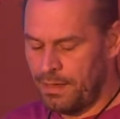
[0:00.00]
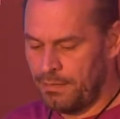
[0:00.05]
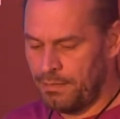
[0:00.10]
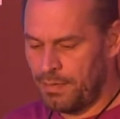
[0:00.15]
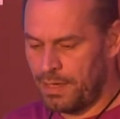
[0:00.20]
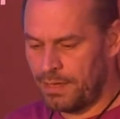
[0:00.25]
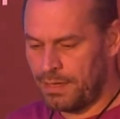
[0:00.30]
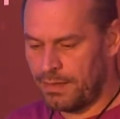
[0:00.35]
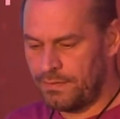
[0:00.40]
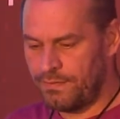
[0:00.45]

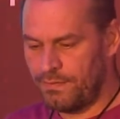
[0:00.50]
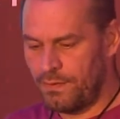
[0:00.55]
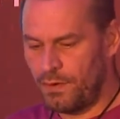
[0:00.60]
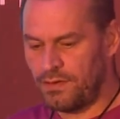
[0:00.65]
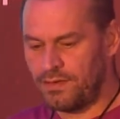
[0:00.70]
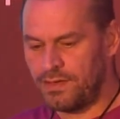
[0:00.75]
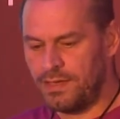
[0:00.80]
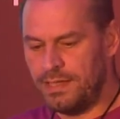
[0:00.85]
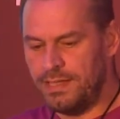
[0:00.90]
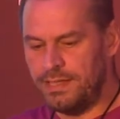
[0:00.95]
But
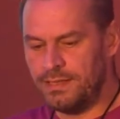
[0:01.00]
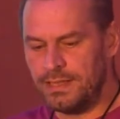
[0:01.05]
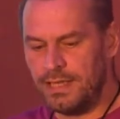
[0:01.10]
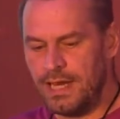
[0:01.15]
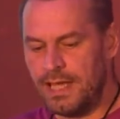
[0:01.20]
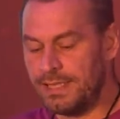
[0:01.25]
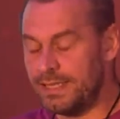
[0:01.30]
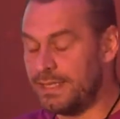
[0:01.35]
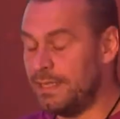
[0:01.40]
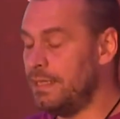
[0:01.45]
firstly,
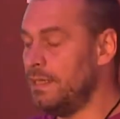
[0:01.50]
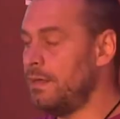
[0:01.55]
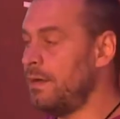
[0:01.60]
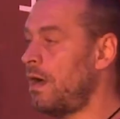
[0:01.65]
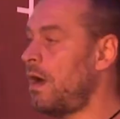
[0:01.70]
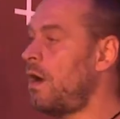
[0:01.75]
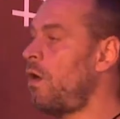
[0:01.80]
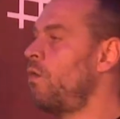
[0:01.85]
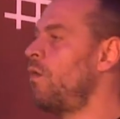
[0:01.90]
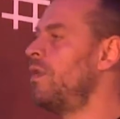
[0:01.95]
let's see
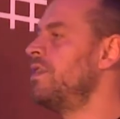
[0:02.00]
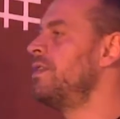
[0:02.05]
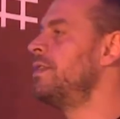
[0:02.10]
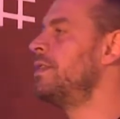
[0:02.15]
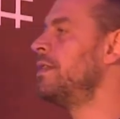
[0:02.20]
how was it